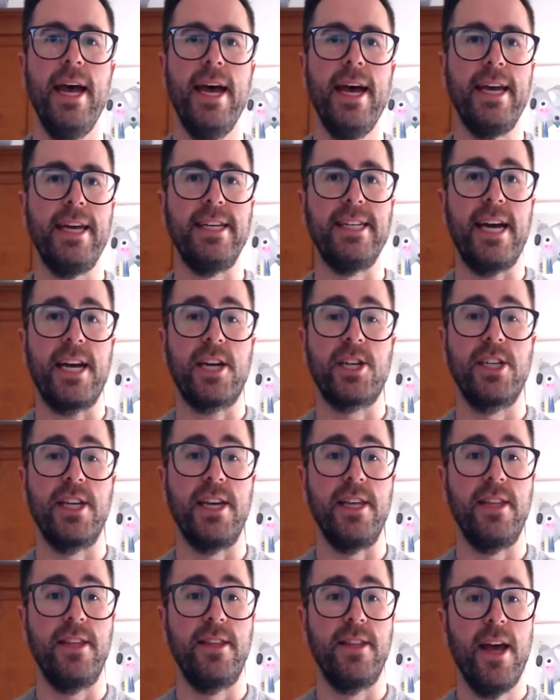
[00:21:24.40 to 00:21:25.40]
is
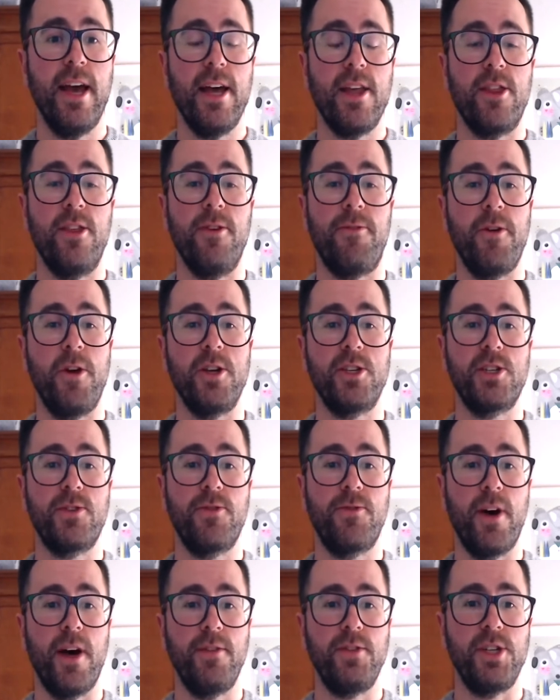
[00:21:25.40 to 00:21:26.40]
actually the first
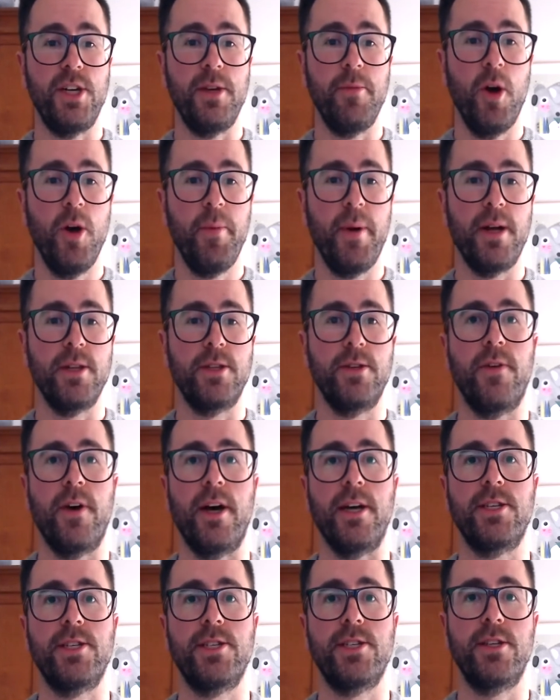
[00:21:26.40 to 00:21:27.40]
5G mobile
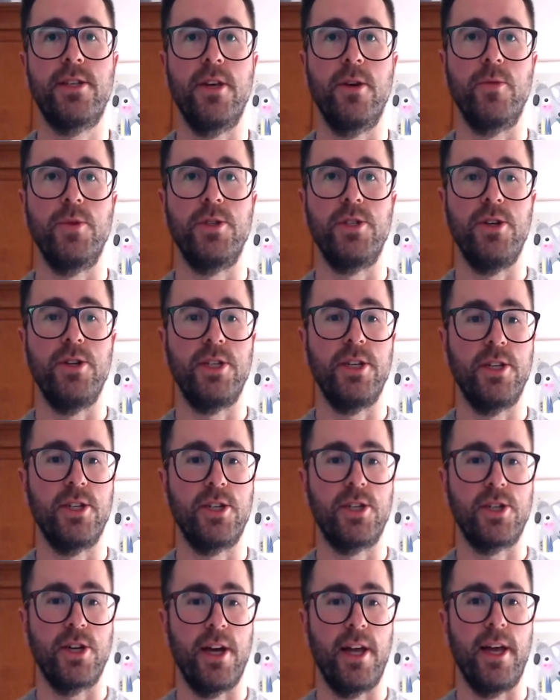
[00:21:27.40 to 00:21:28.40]
device that was used in
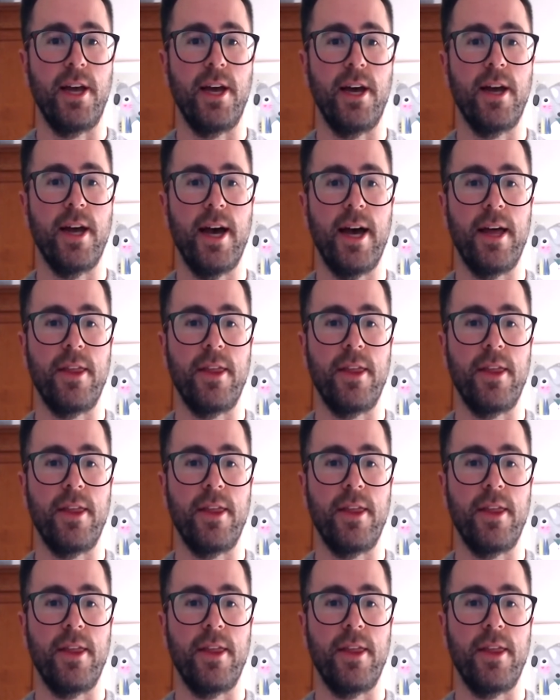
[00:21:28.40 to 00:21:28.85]
Australia.